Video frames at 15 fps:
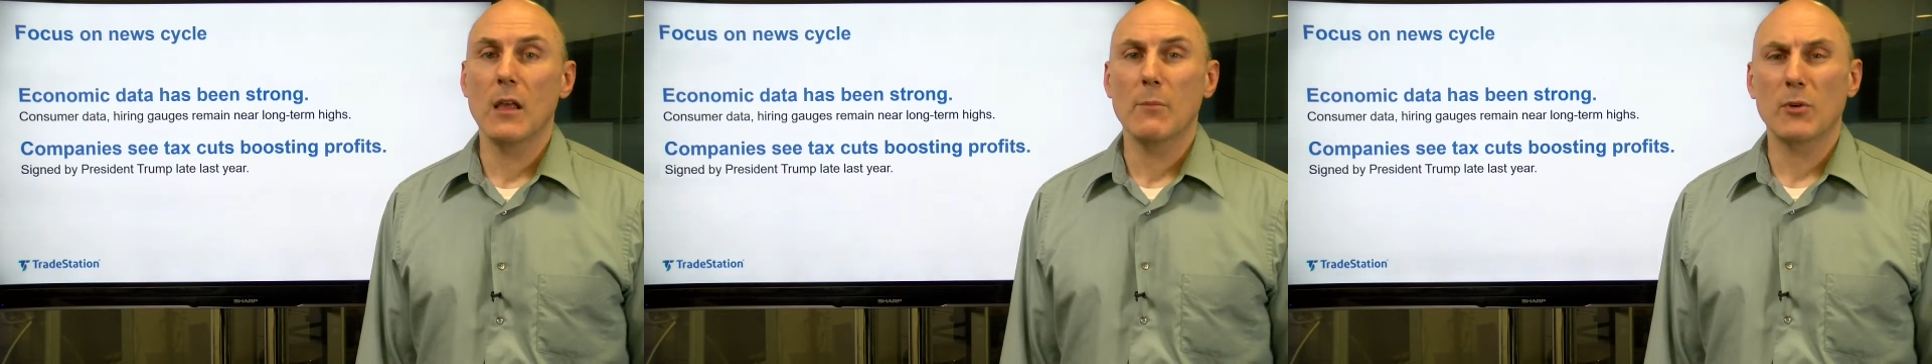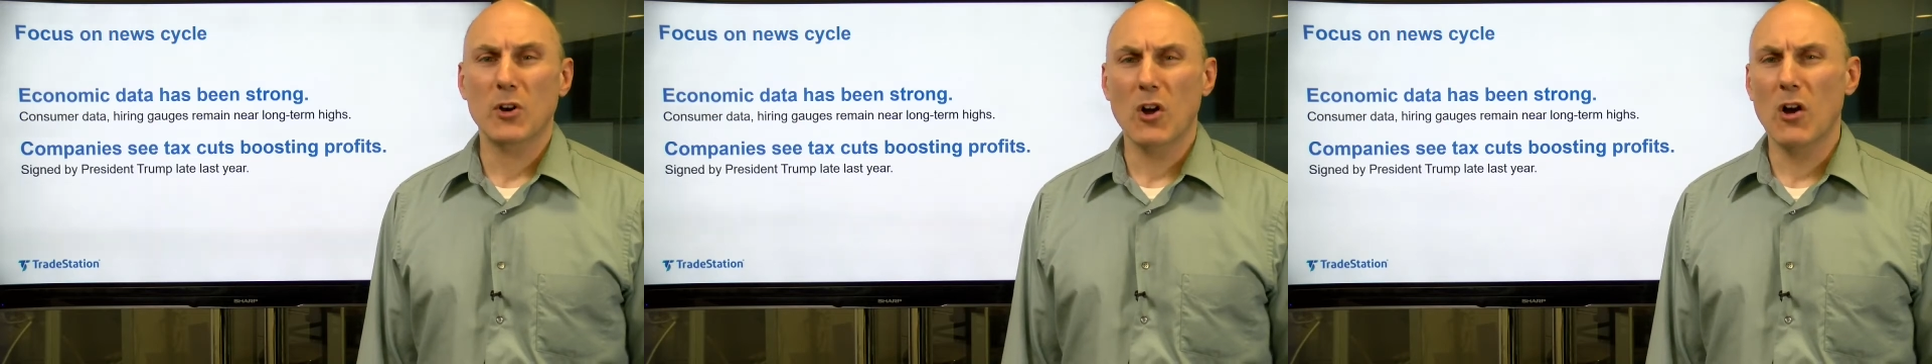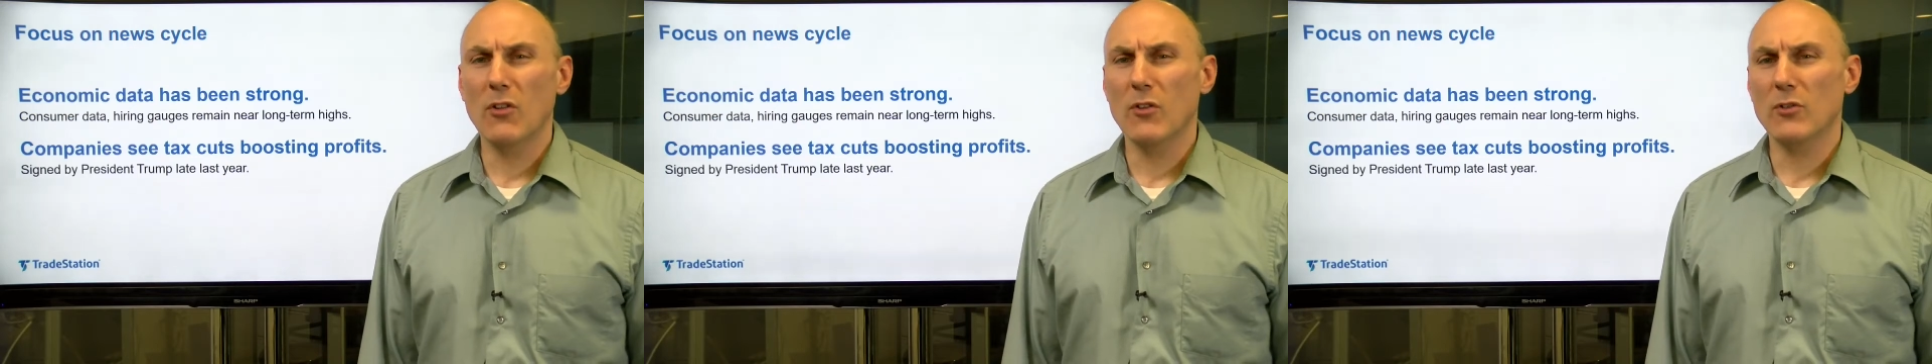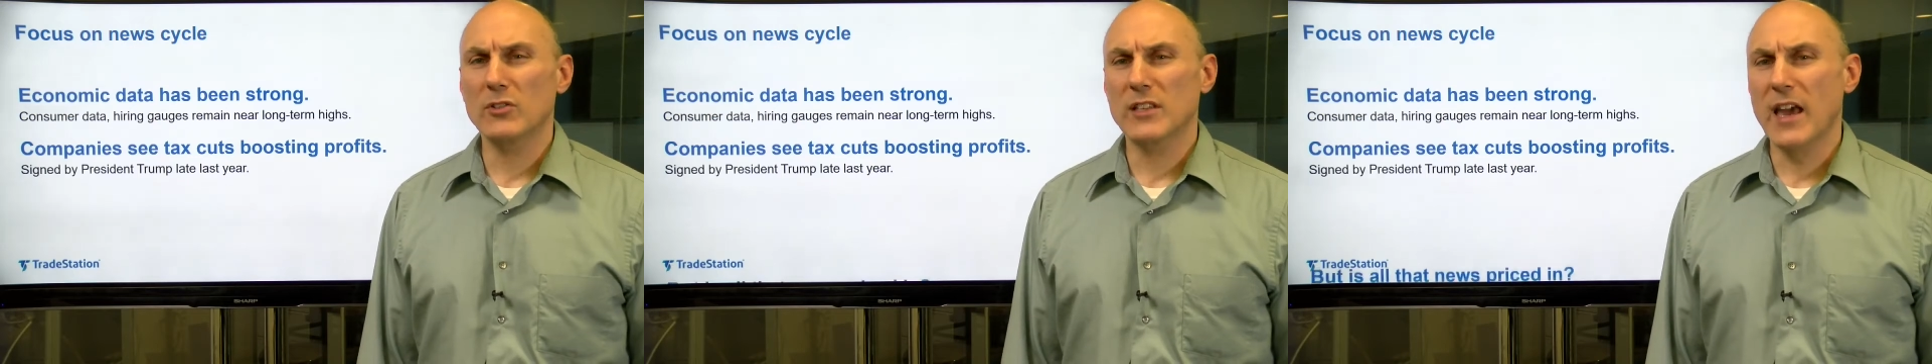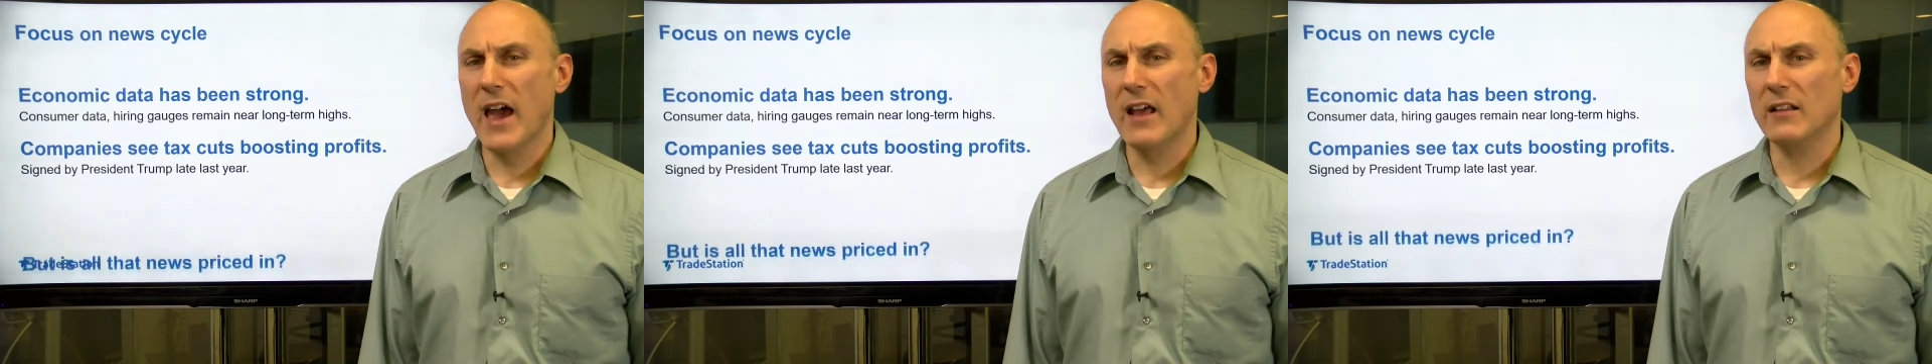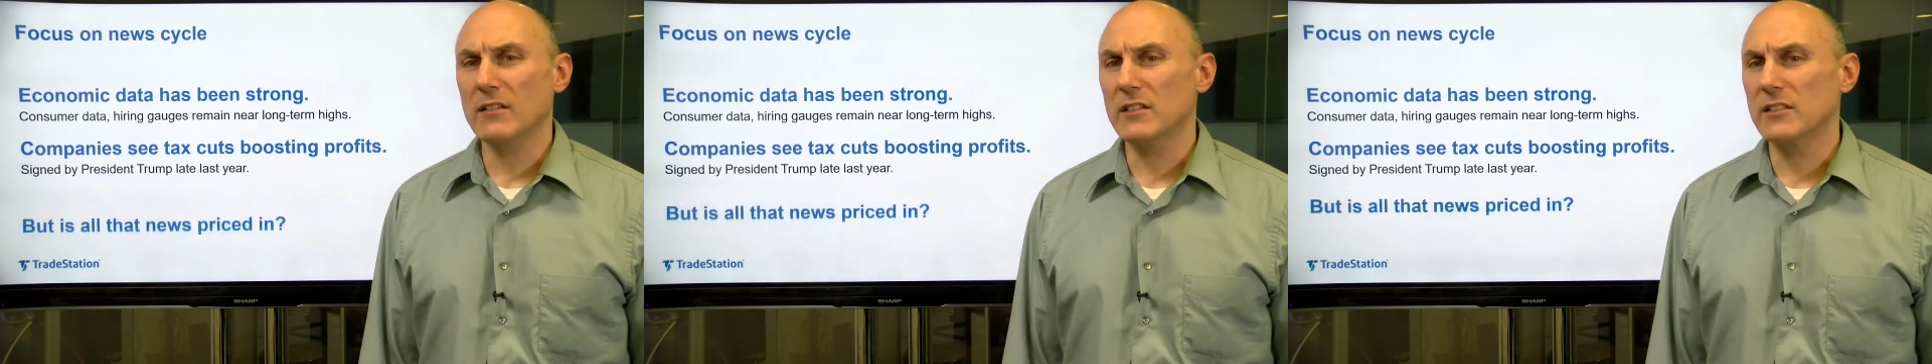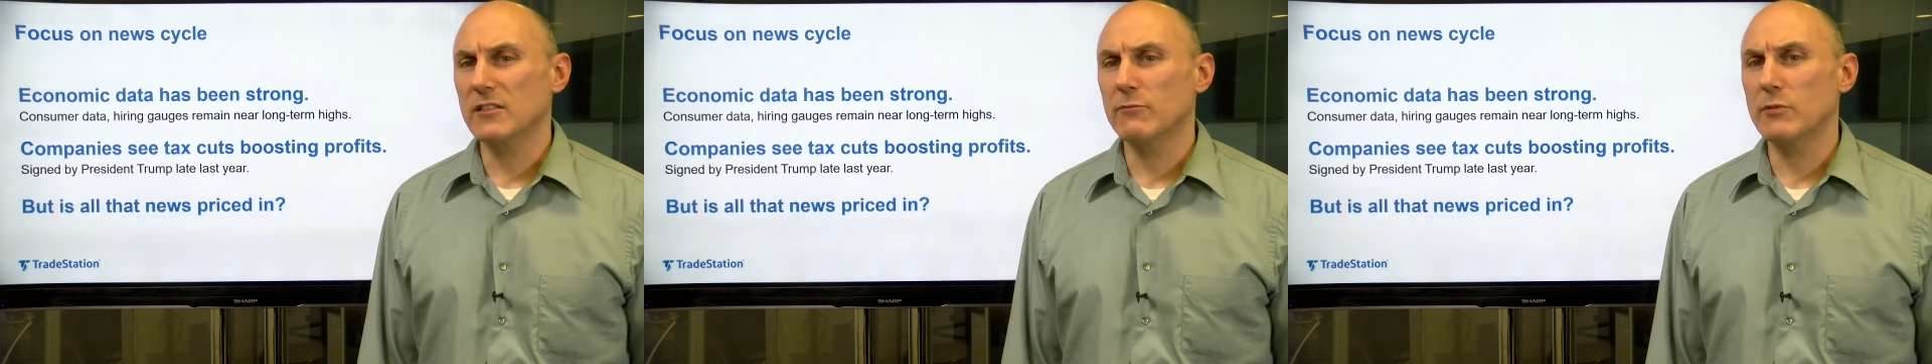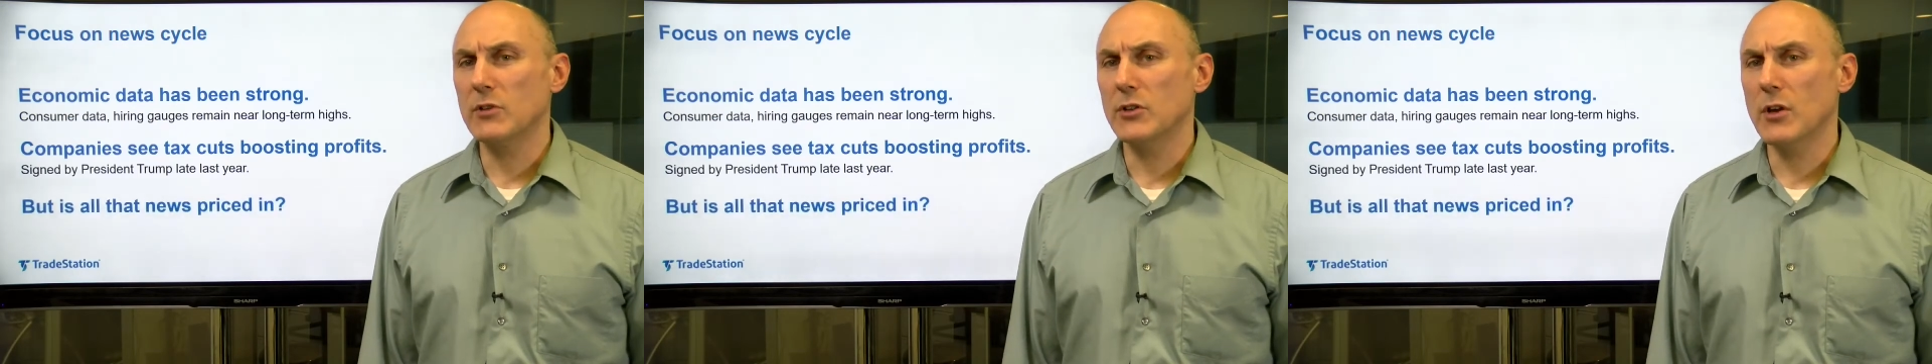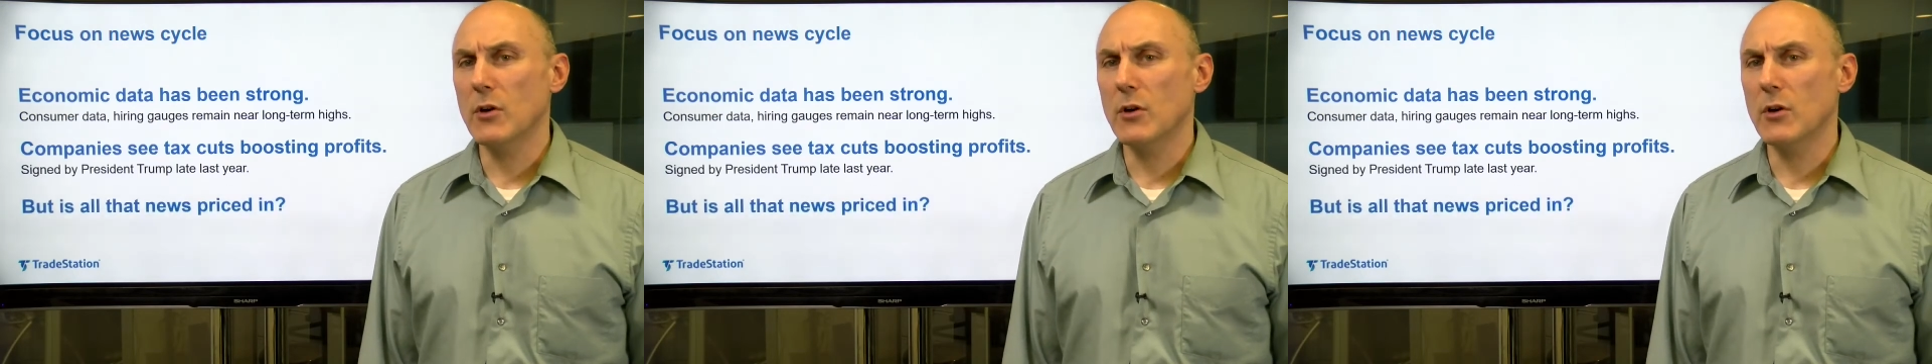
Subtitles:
But all those catalysts have been